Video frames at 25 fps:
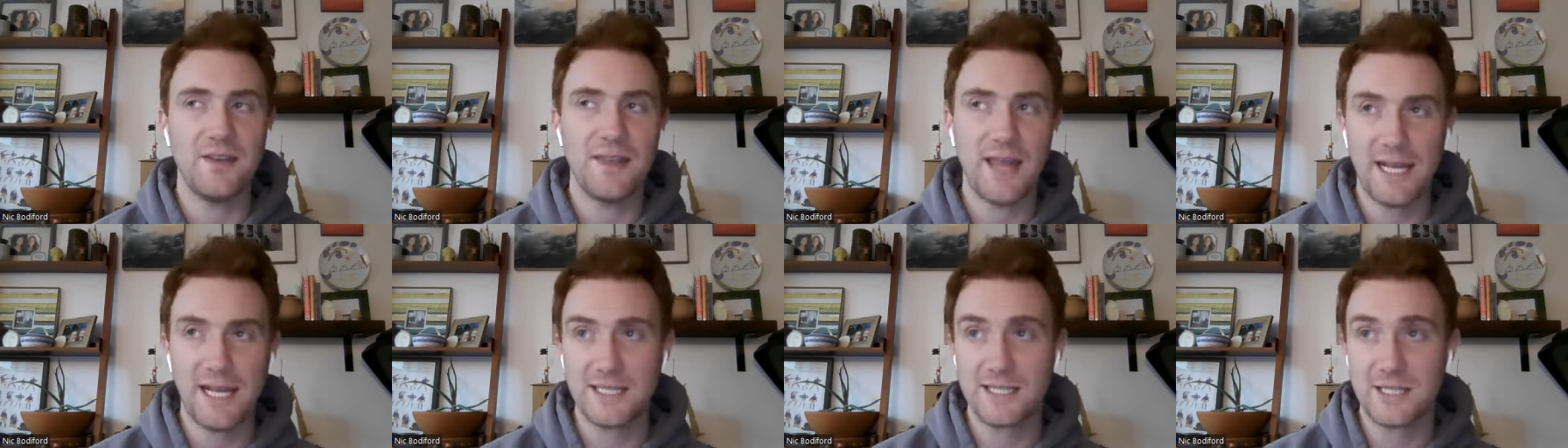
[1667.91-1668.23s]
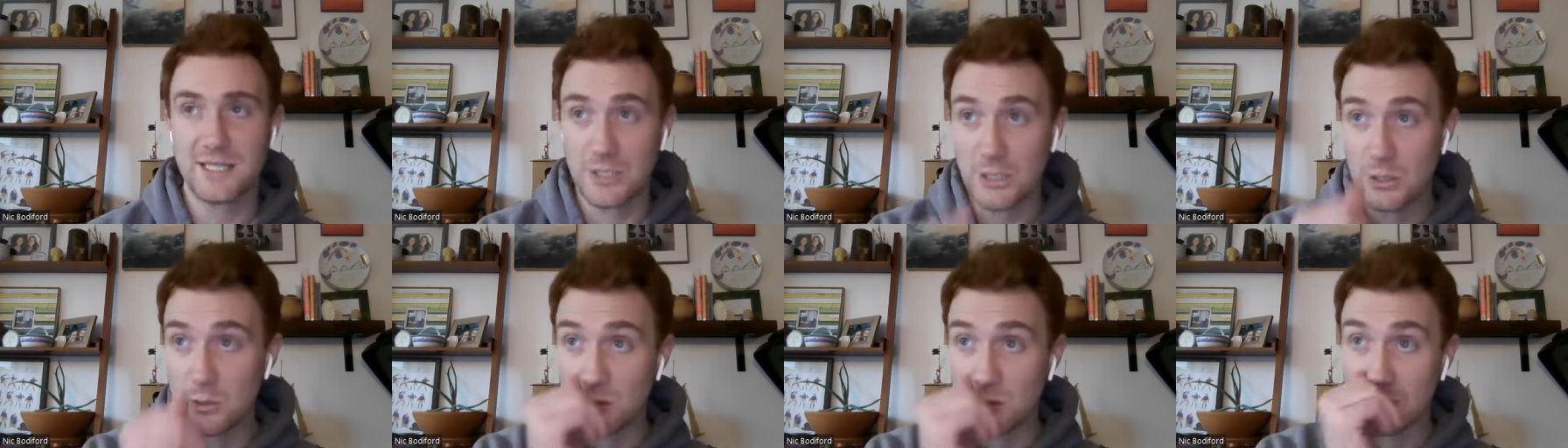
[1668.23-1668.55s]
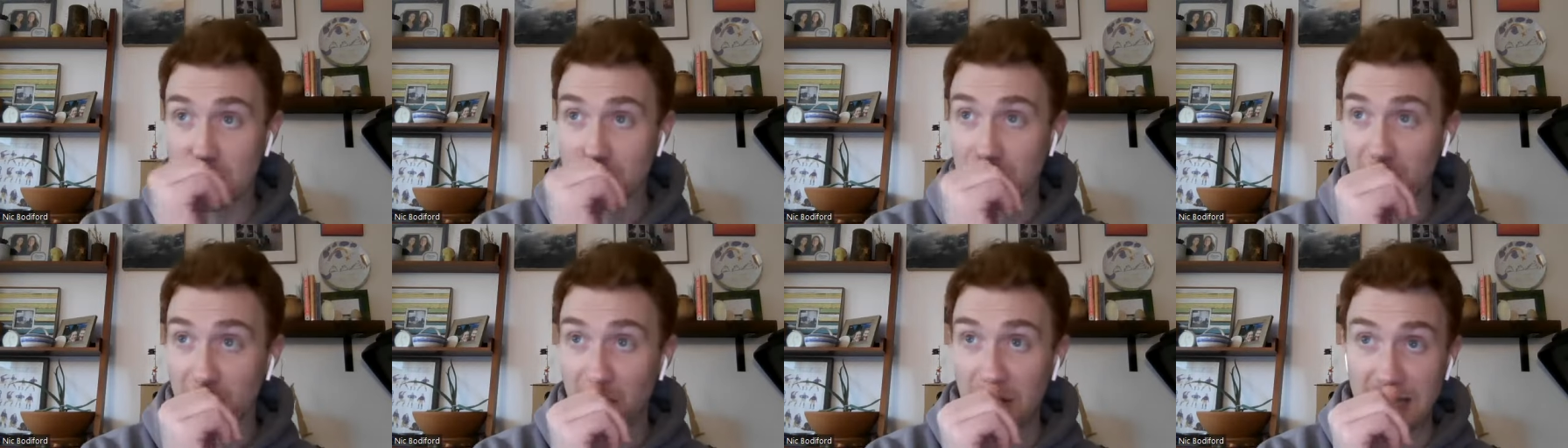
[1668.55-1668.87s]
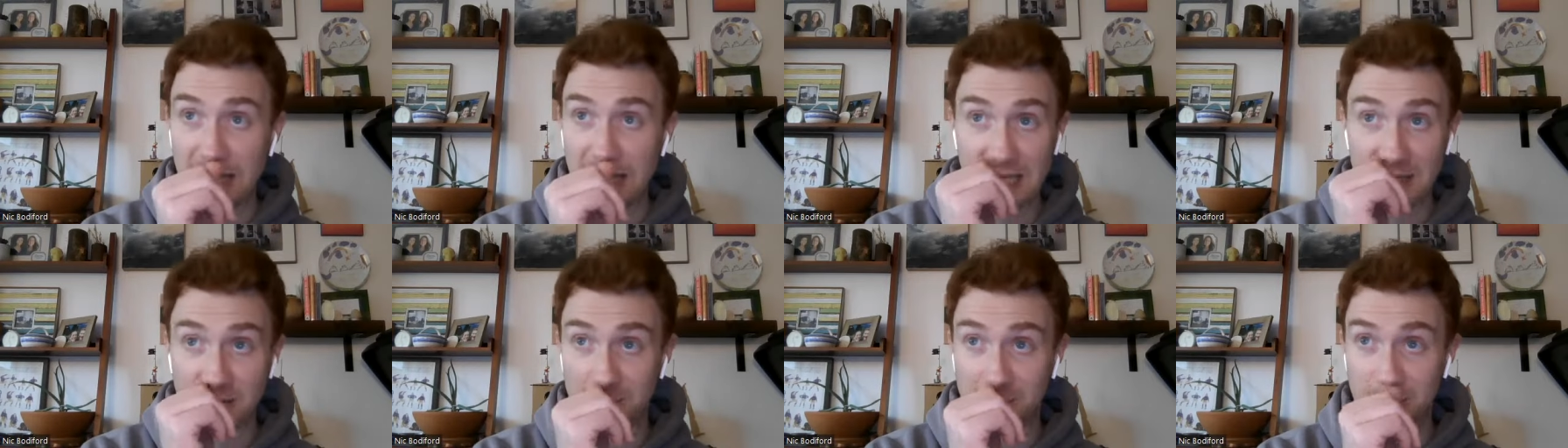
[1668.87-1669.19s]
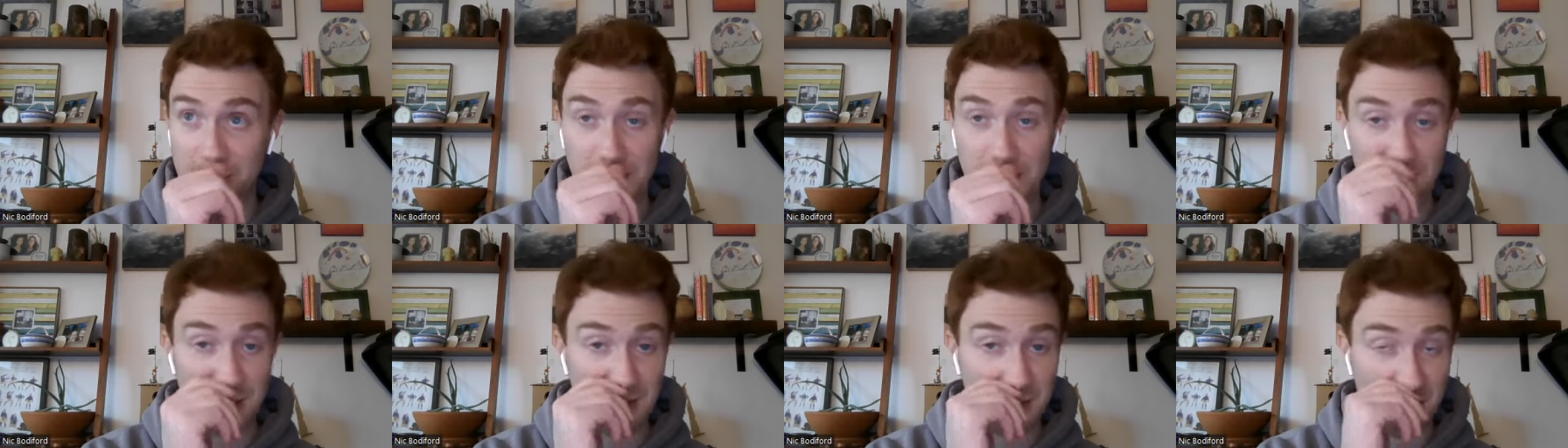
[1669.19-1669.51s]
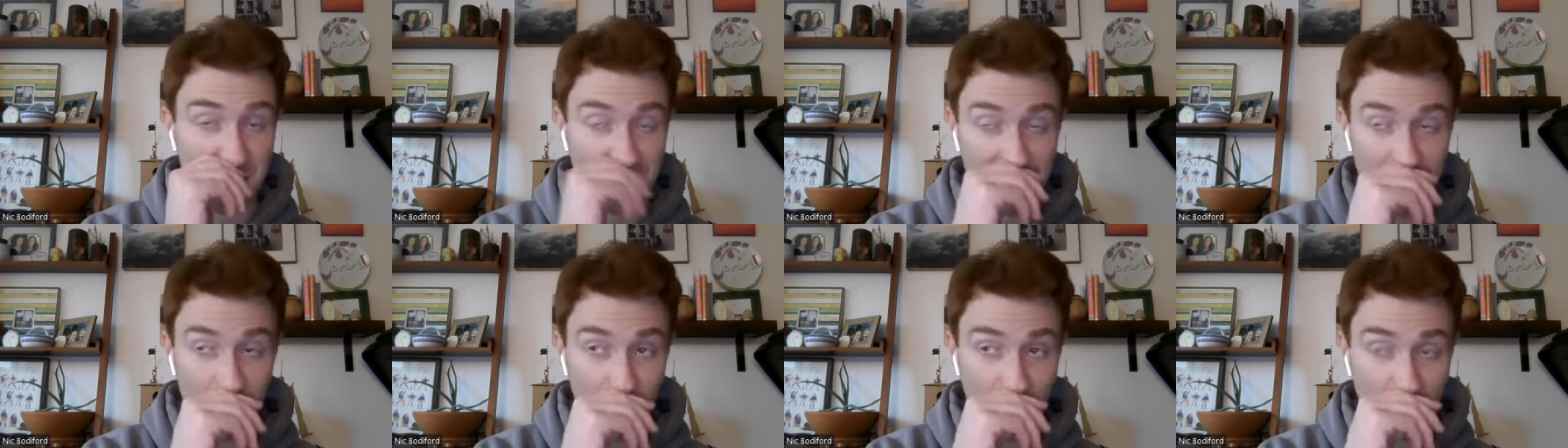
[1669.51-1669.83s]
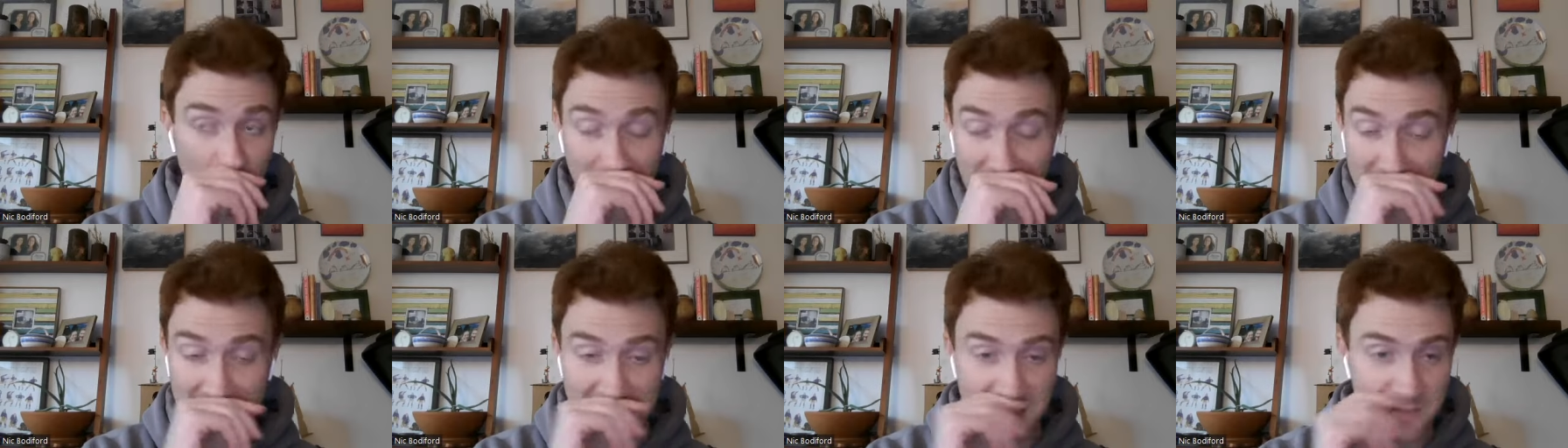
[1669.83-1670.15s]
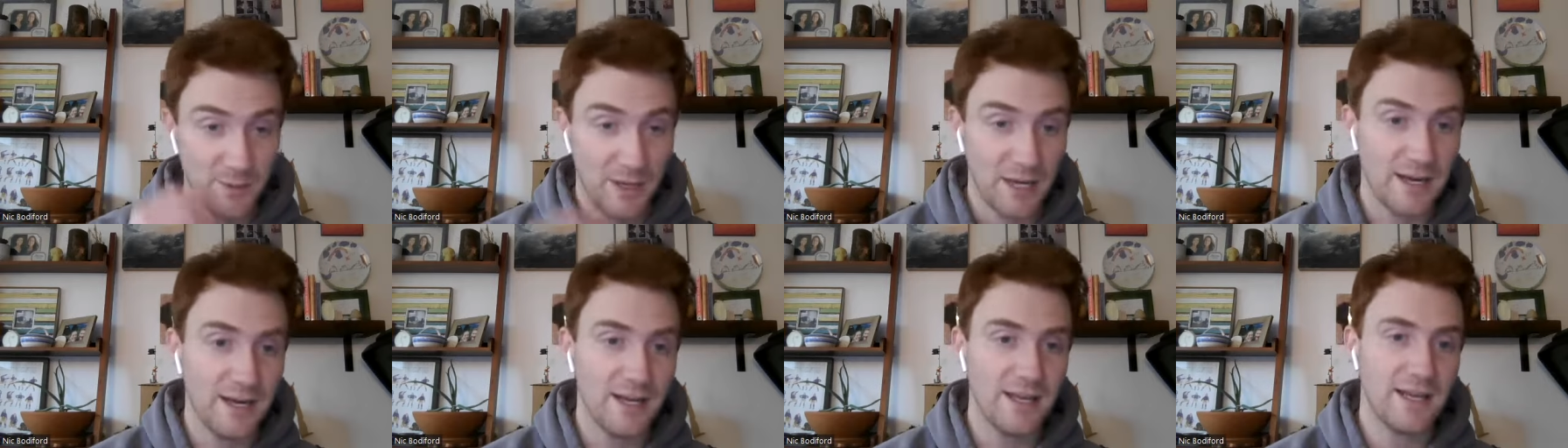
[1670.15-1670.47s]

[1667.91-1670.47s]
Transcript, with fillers: That's usable in PPR formats, but